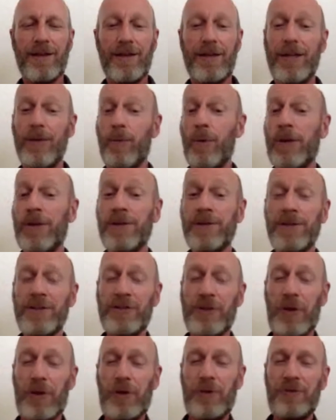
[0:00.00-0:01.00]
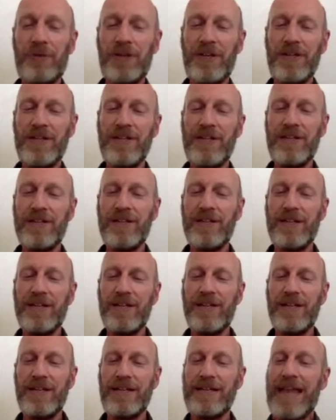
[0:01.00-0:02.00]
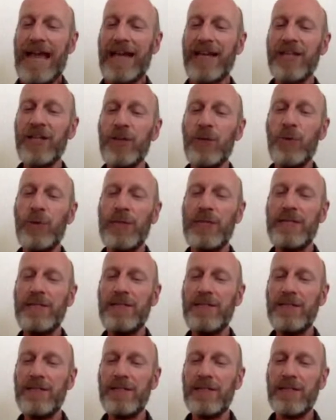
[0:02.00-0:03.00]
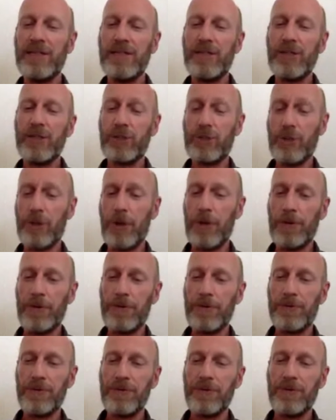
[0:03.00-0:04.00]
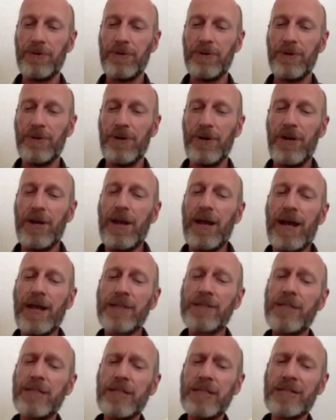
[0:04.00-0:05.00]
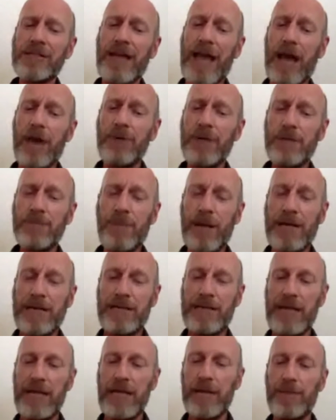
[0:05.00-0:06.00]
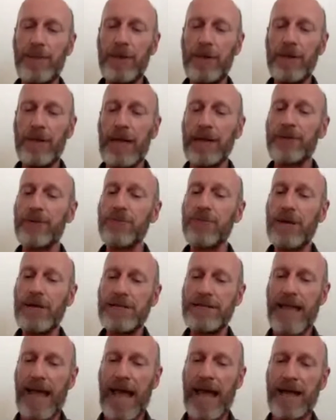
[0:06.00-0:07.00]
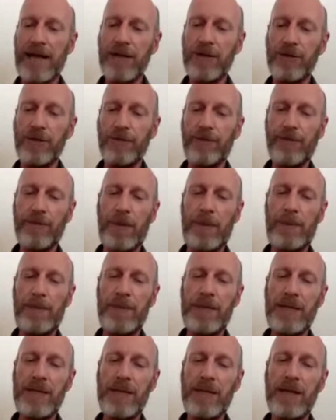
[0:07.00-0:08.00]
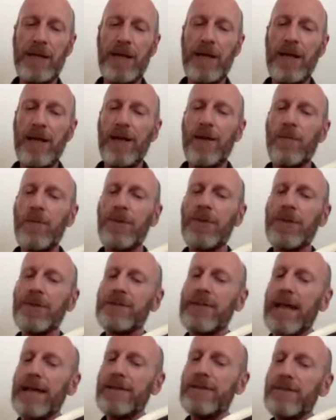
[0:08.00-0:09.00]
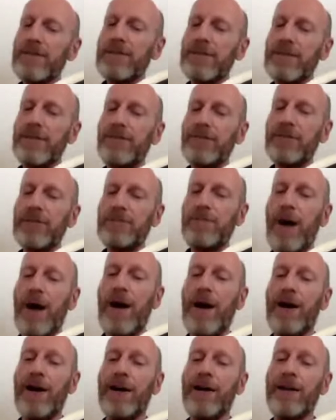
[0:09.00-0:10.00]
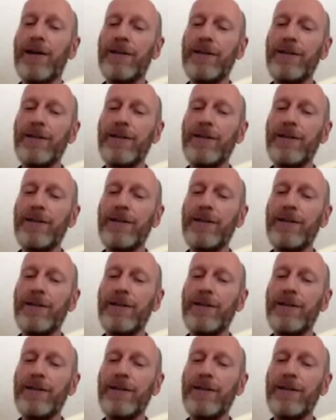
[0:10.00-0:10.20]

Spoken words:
He wanders over, languid, slow, and sits down at my table at a right angle from me, with a tentative smile.